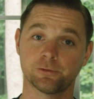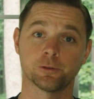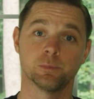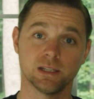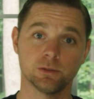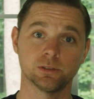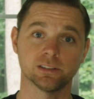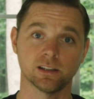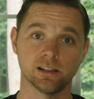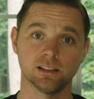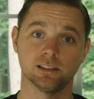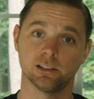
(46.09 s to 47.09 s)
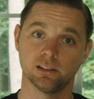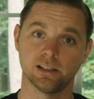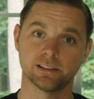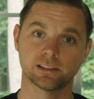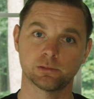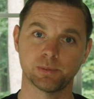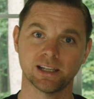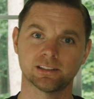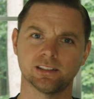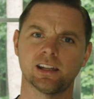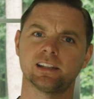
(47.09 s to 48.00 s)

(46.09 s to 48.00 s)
for me, was a little unexpected.